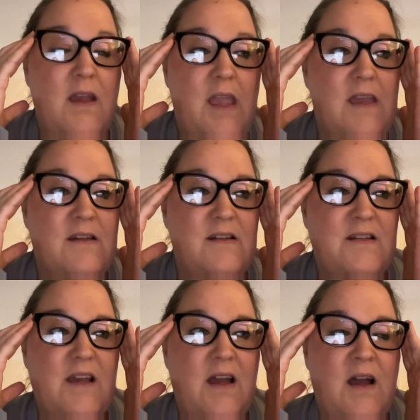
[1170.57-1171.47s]

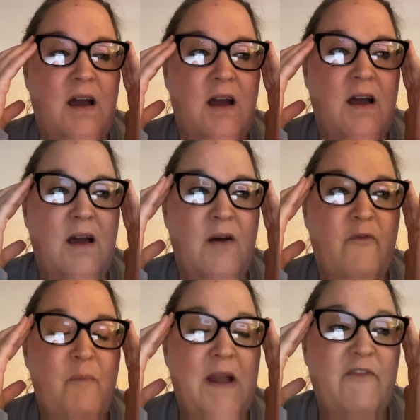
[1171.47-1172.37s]
And
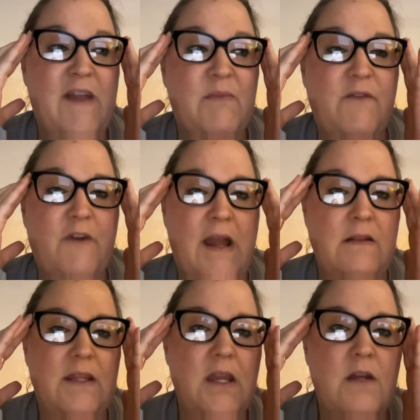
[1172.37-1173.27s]
my family
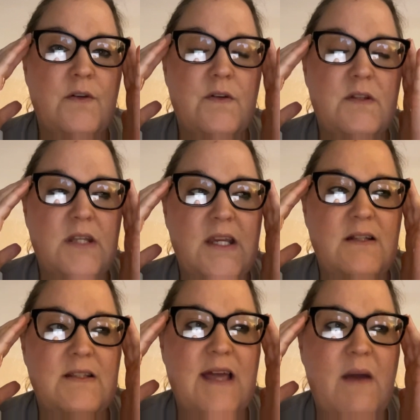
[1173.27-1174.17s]
finally
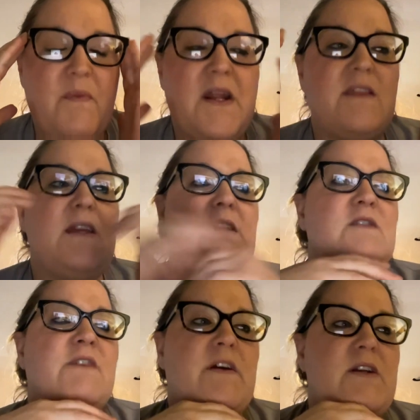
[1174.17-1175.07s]
understands that, but I think it's
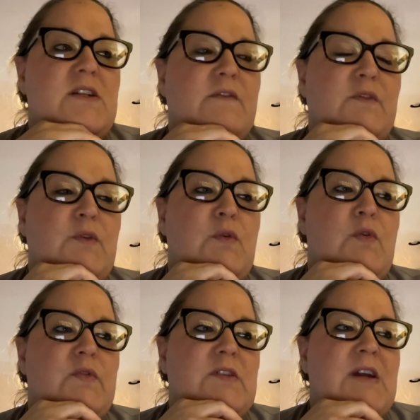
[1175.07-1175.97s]
very
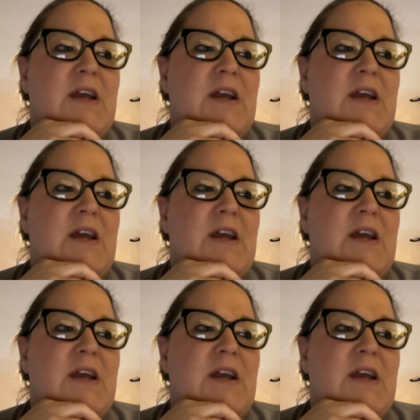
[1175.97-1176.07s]
difficult,